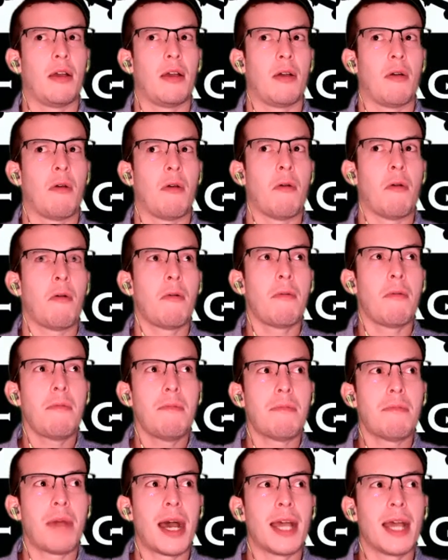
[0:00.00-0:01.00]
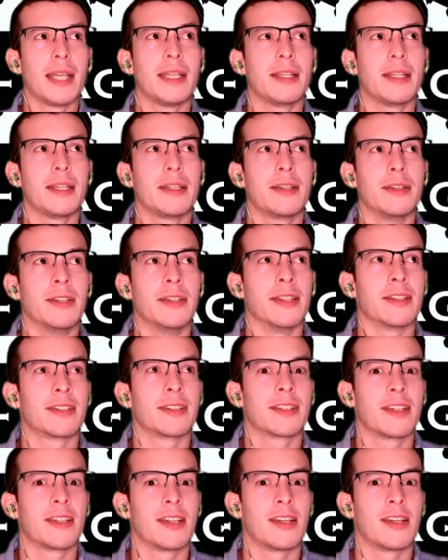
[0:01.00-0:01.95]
Oh my goodness.